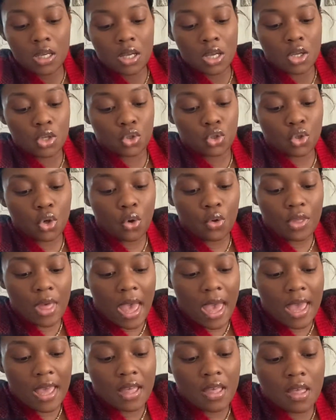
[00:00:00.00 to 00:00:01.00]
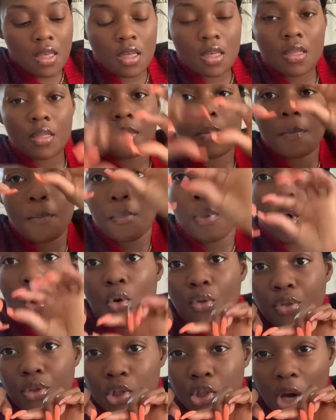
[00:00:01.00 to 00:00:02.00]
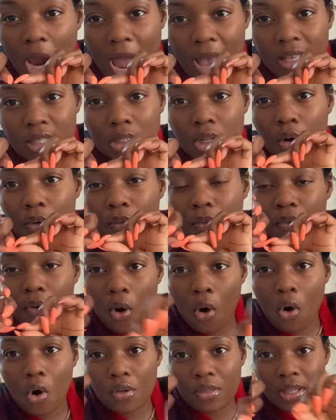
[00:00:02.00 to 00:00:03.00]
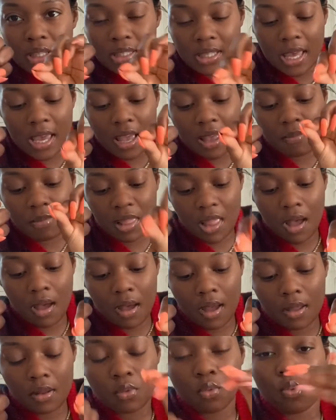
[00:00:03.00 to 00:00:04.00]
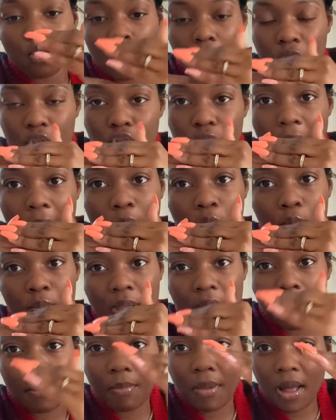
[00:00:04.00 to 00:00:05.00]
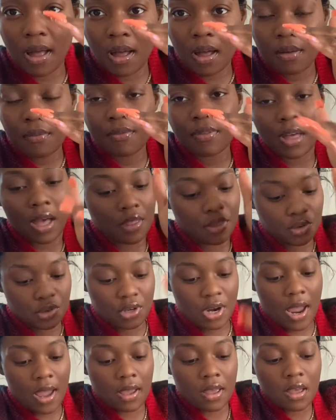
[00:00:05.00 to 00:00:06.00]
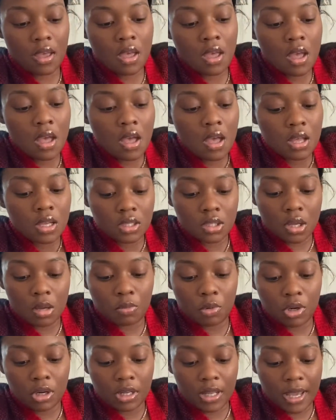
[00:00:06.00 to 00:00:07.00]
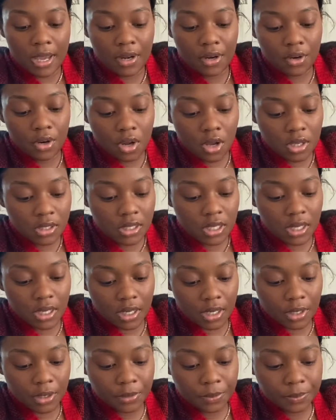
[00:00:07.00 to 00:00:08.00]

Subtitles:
so that both tracks don't fall on the same line. One track will be above the other track. So I'm gonna lay it across here.